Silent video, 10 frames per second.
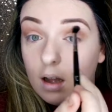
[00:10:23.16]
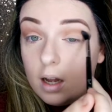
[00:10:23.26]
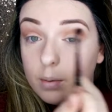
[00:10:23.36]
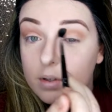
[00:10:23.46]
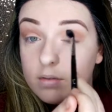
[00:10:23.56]

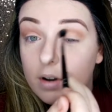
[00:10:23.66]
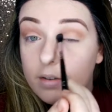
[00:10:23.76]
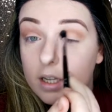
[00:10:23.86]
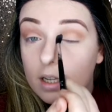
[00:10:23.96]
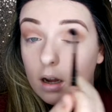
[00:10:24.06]
I was
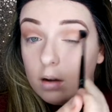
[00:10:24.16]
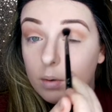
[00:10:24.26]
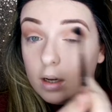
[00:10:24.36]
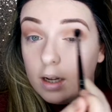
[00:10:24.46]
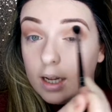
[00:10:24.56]
very young
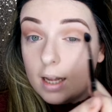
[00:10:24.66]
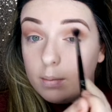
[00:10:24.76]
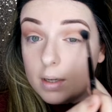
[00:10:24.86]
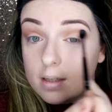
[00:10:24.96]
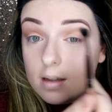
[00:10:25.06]
when I had
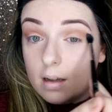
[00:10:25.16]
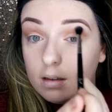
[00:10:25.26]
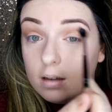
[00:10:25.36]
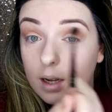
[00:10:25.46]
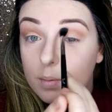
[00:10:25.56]
my son.
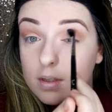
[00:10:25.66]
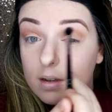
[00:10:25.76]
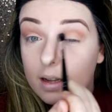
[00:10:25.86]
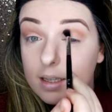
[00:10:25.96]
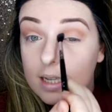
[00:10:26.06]
I
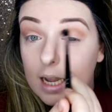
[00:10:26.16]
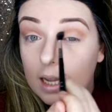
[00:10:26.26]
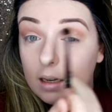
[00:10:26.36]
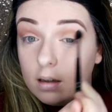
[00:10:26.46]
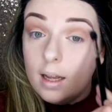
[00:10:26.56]
was 19
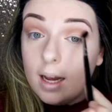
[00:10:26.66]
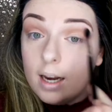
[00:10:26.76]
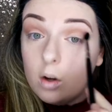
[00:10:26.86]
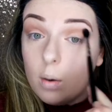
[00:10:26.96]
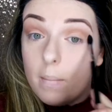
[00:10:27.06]

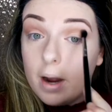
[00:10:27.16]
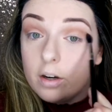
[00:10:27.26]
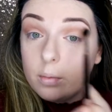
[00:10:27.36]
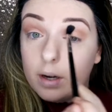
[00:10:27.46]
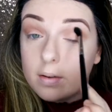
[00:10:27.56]
and I got
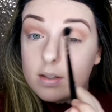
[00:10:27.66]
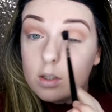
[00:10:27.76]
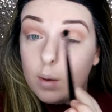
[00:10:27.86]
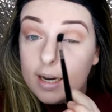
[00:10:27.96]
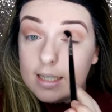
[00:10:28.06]
married when I was
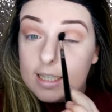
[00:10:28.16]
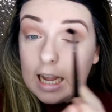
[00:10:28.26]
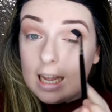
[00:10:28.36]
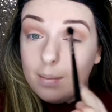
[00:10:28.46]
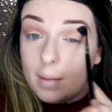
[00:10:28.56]
20.
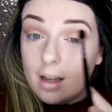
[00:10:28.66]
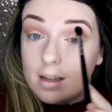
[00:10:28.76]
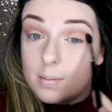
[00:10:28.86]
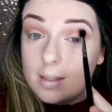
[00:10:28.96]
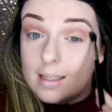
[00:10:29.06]
My
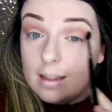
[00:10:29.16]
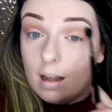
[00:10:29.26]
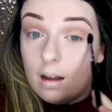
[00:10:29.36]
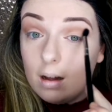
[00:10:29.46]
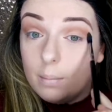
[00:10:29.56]
husband's in the
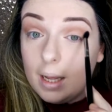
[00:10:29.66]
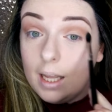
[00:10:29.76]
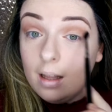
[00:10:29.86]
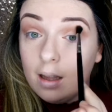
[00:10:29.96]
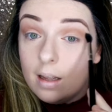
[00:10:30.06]

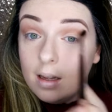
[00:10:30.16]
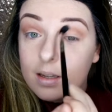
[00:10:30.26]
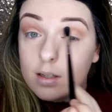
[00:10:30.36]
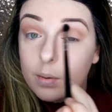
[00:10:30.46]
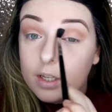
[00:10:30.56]
army
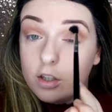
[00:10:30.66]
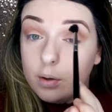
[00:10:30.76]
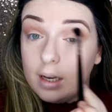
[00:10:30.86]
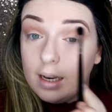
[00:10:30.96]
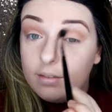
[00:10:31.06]
so I
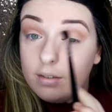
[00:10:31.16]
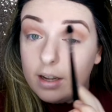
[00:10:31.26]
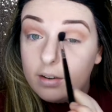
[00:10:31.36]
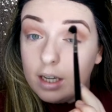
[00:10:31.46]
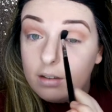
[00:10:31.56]
don't live
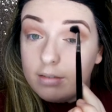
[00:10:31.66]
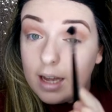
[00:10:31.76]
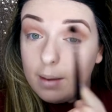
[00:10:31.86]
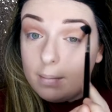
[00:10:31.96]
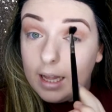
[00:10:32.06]
near any
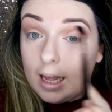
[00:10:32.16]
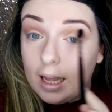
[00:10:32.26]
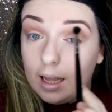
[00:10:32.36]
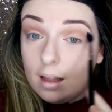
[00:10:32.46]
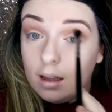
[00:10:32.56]

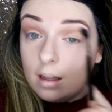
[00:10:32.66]
family